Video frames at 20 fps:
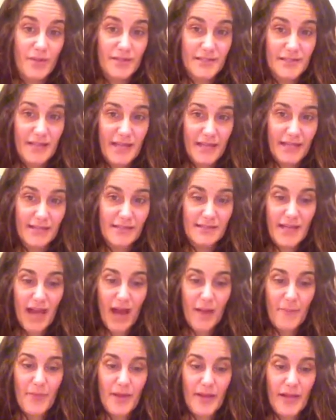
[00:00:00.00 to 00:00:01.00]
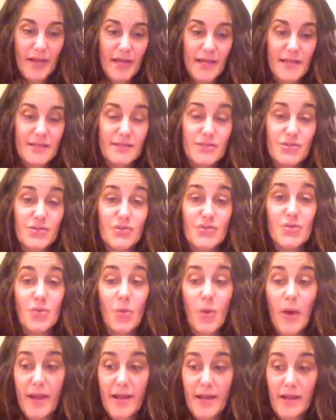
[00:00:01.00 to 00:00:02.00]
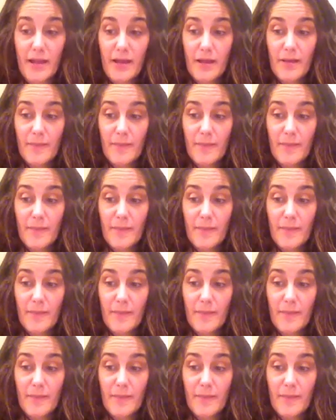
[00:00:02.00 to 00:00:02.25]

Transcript: second topic is joy.